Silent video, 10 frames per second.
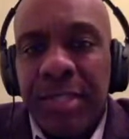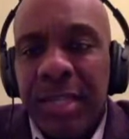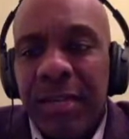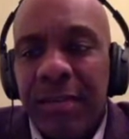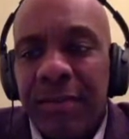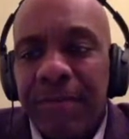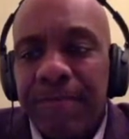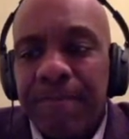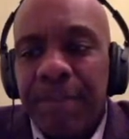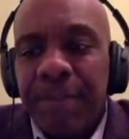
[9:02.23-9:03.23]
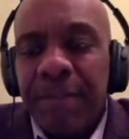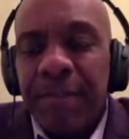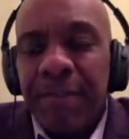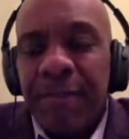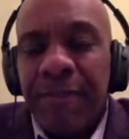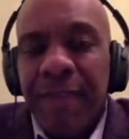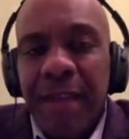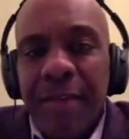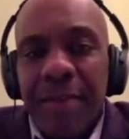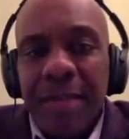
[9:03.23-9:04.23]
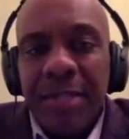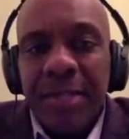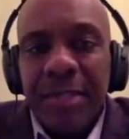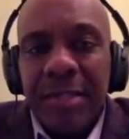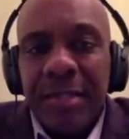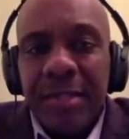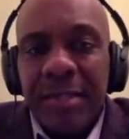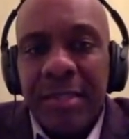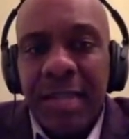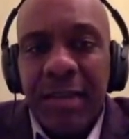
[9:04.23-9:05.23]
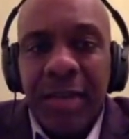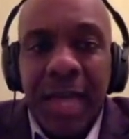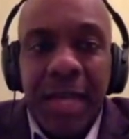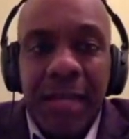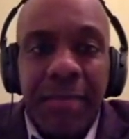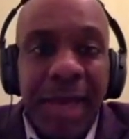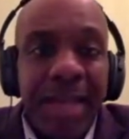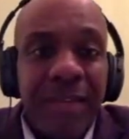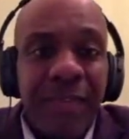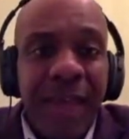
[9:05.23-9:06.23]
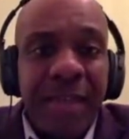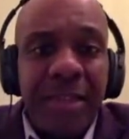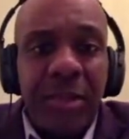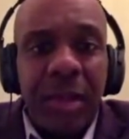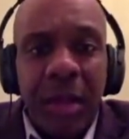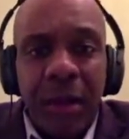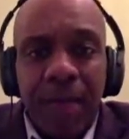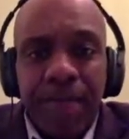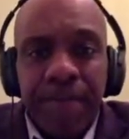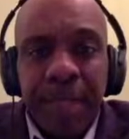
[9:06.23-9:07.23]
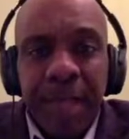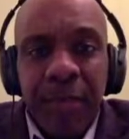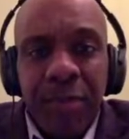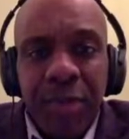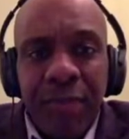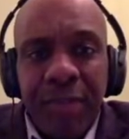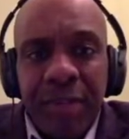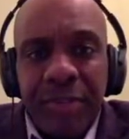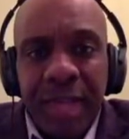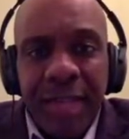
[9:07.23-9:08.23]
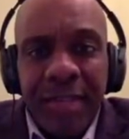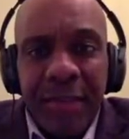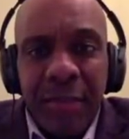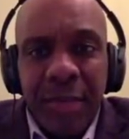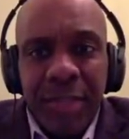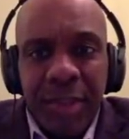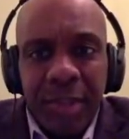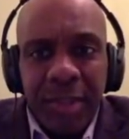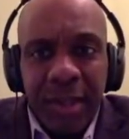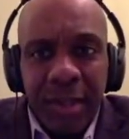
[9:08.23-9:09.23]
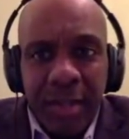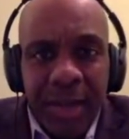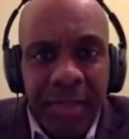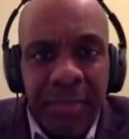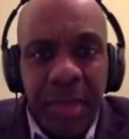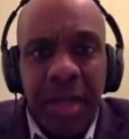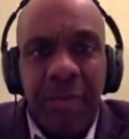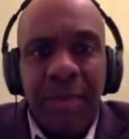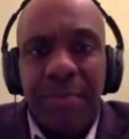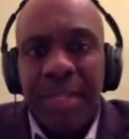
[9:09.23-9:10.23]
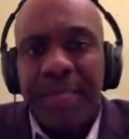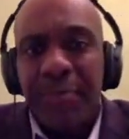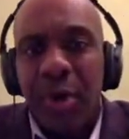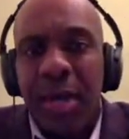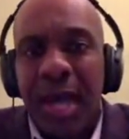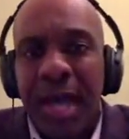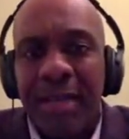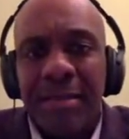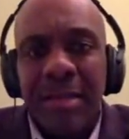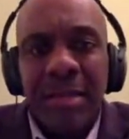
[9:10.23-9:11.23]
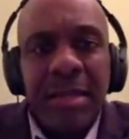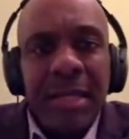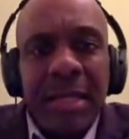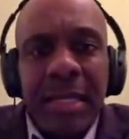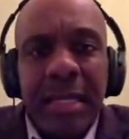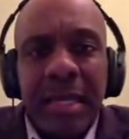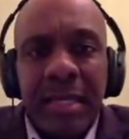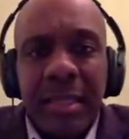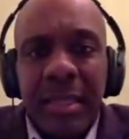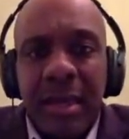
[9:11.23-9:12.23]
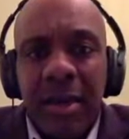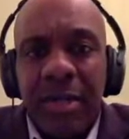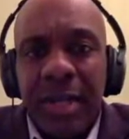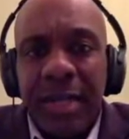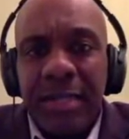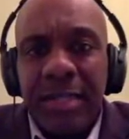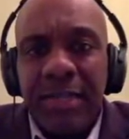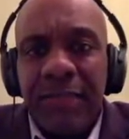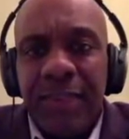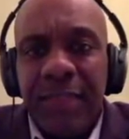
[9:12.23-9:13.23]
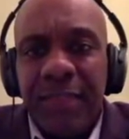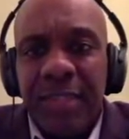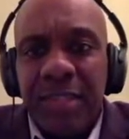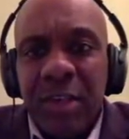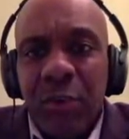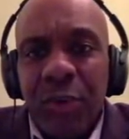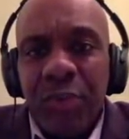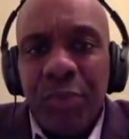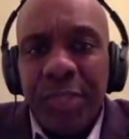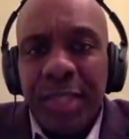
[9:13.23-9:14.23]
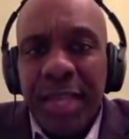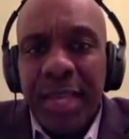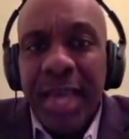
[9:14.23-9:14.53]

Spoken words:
still very much segregated by de facto law. And what you have to understand is that when we start talking about the Montgomery bus boycott in the early 1950s, which was